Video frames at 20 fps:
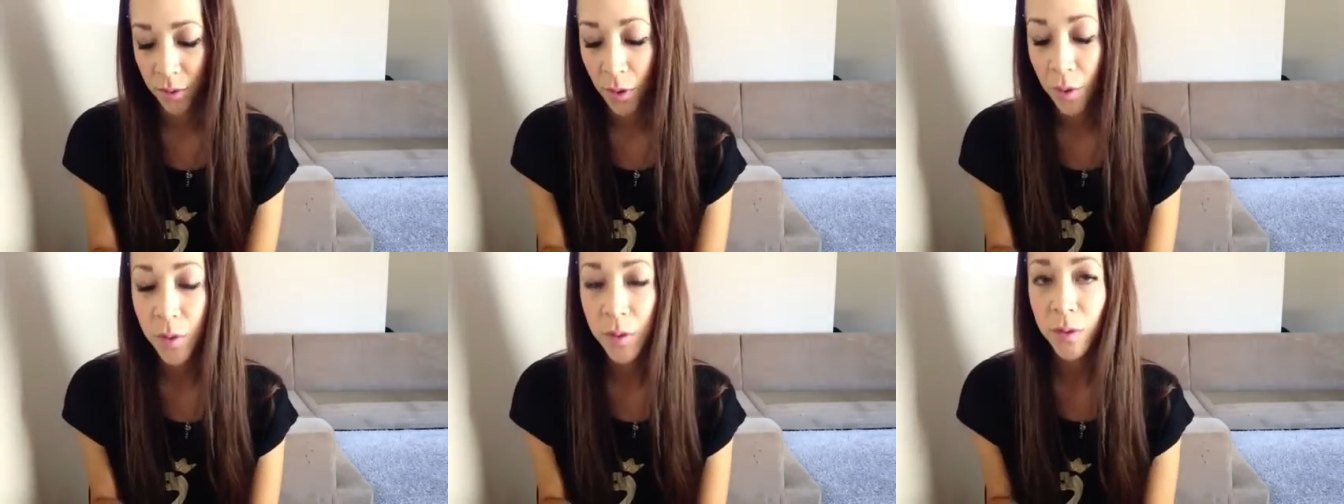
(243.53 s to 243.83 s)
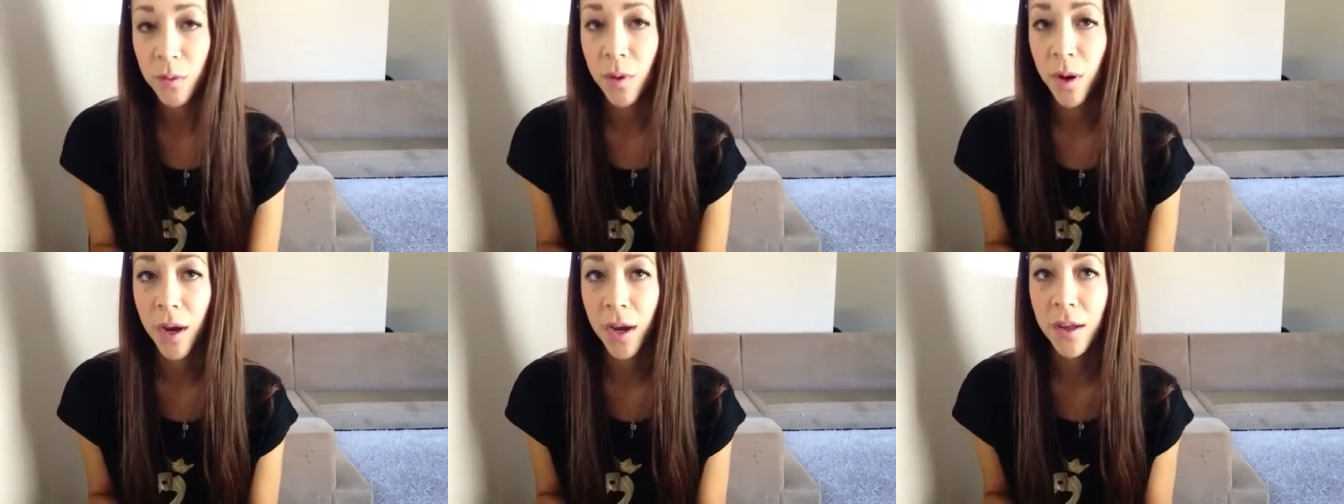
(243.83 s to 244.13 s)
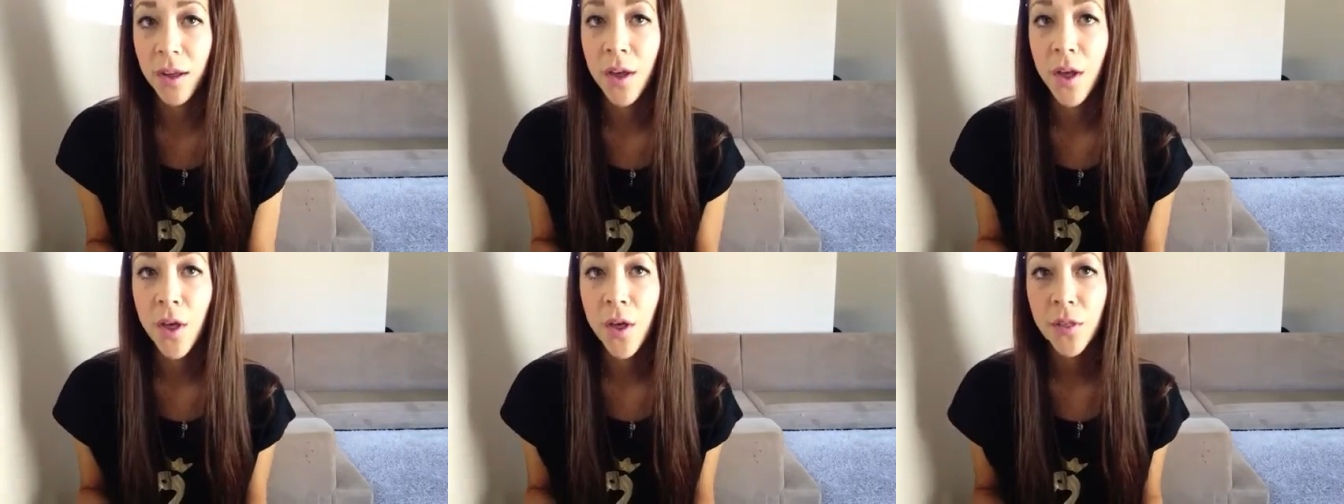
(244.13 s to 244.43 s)
who you
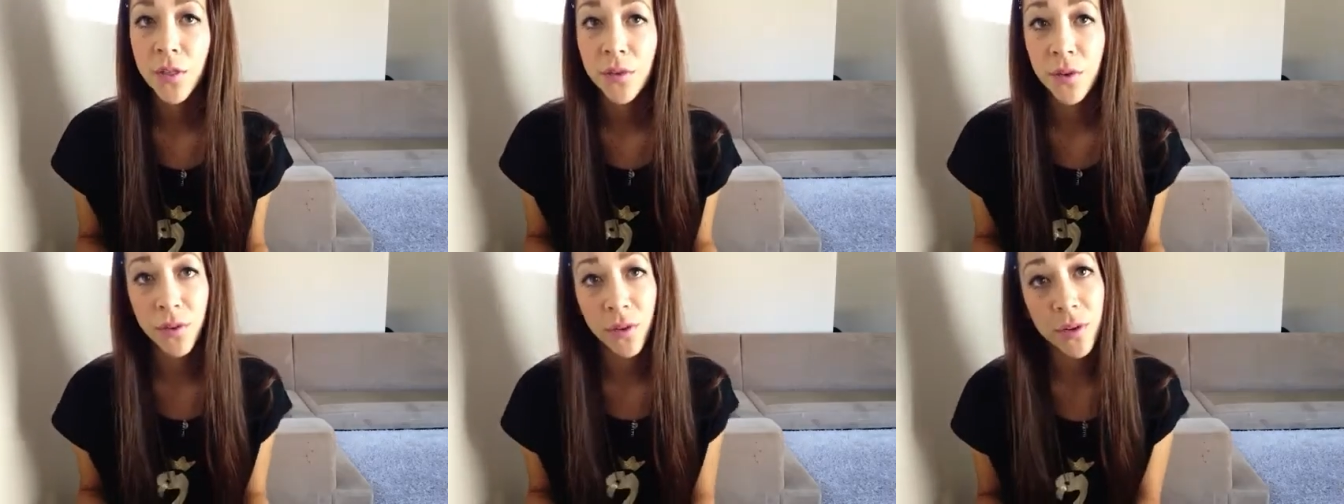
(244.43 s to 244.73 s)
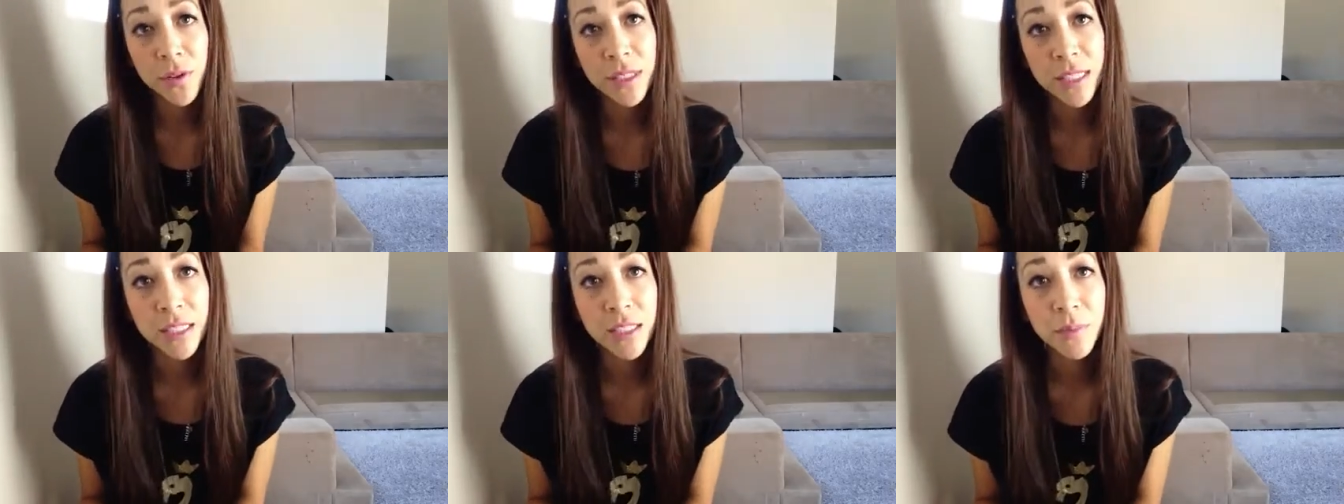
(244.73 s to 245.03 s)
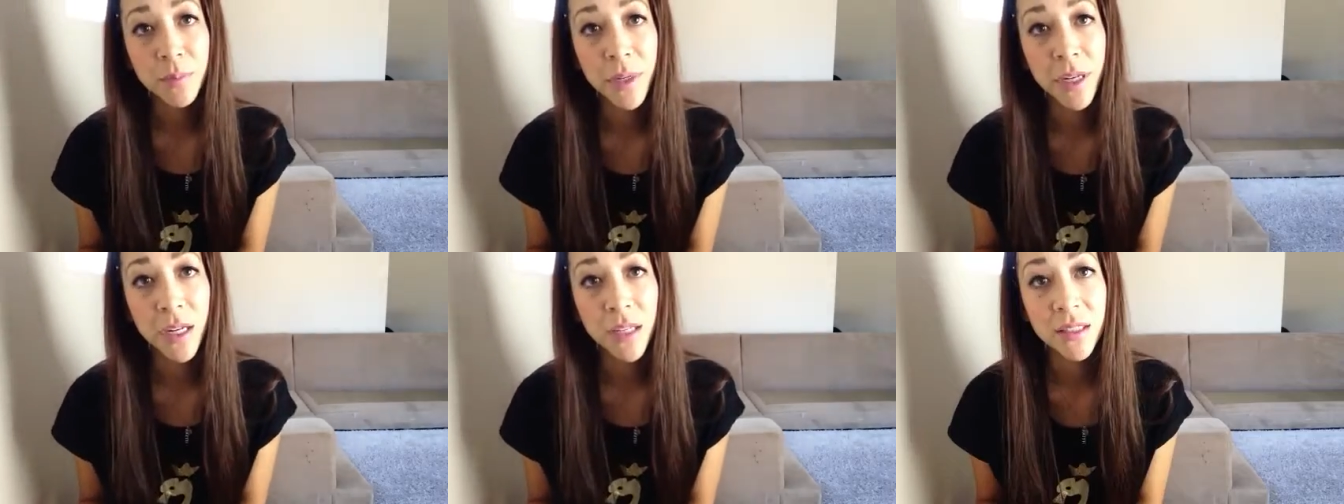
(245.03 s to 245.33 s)
are through those
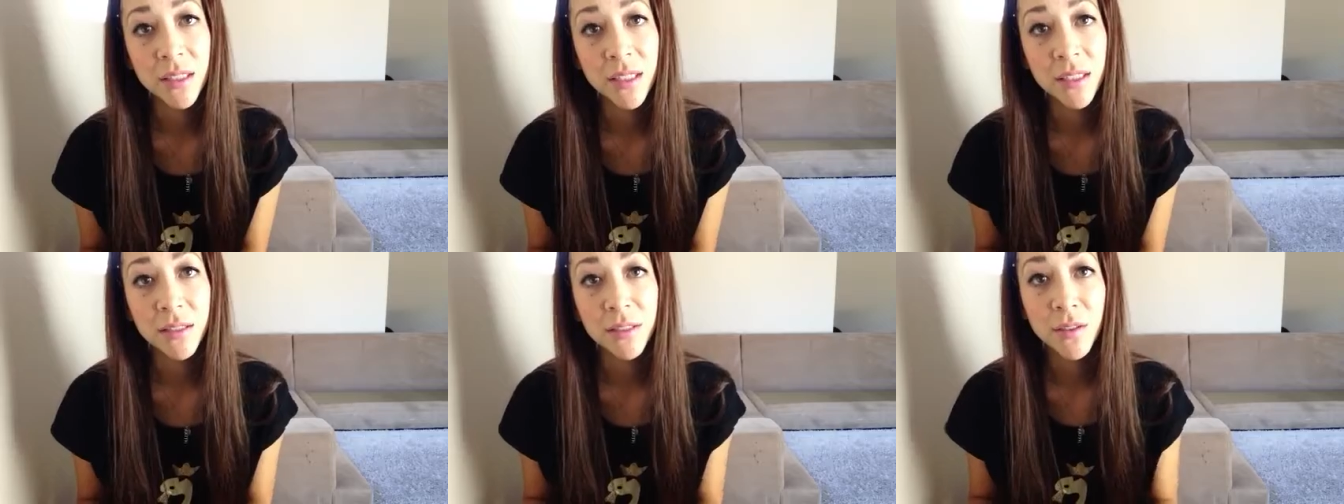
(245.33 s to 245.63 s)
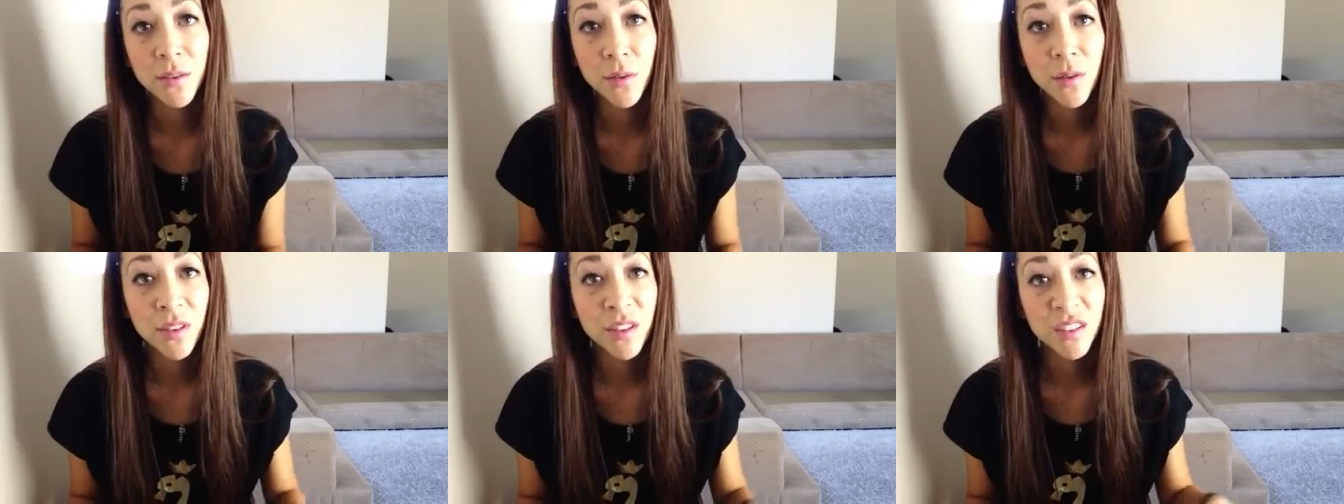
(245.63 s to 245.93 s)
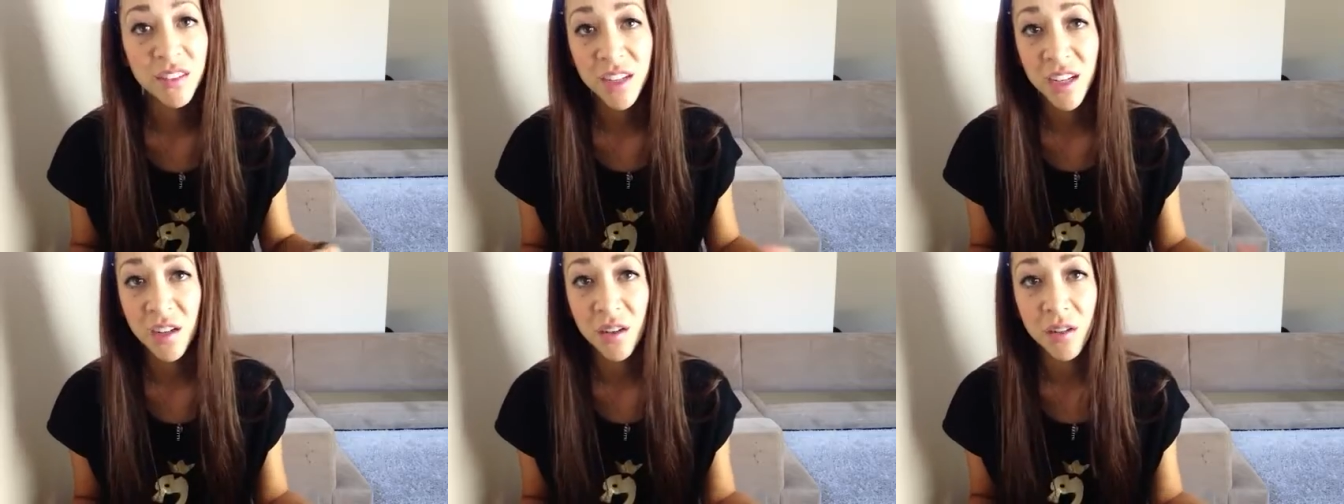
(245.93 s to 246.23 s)
experiences, through the
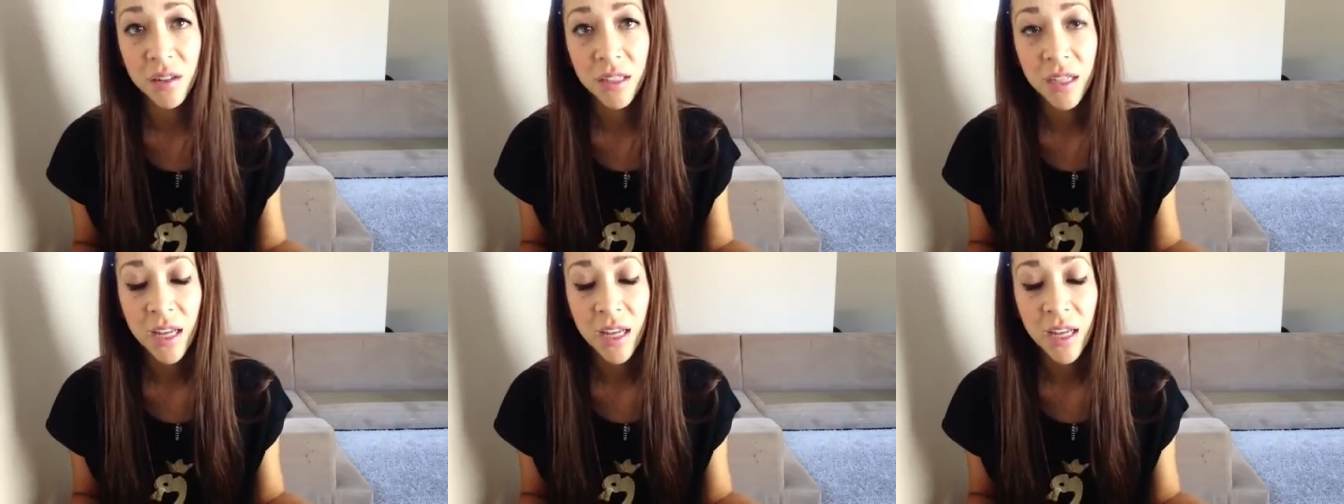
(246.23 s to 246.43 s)
new.